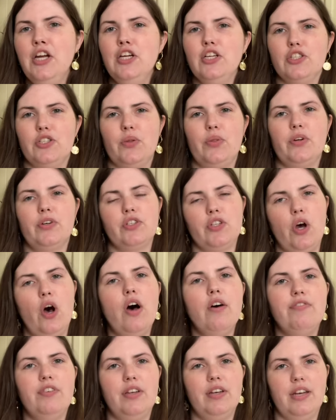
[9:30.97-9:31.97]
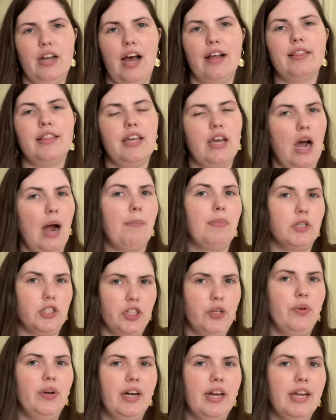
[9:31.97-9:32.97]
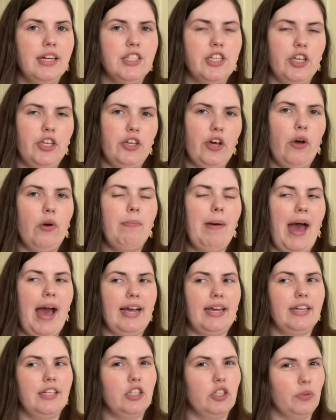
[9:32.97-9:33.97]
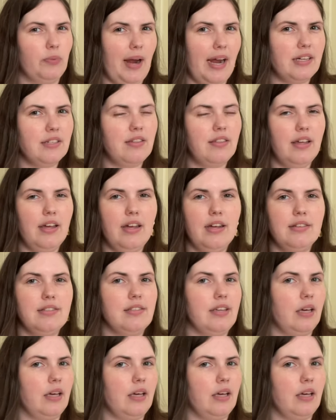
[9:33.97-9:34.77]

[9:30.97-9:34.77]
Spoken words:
So there's often not the opportunity to go back and correct things.